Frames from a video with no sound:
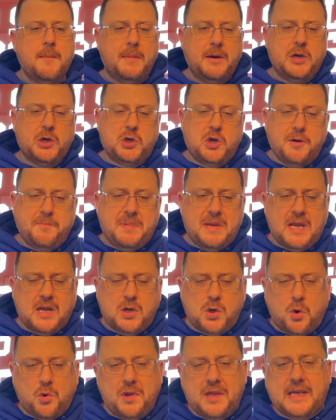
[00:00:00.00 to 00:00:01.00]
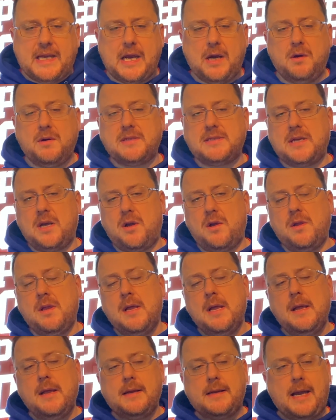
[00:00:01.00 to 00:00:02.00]
but there could be a goalie carousel
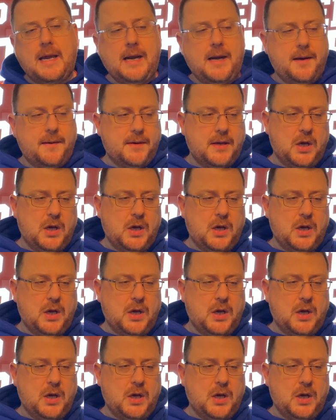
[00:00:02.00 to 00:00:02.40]
kind of,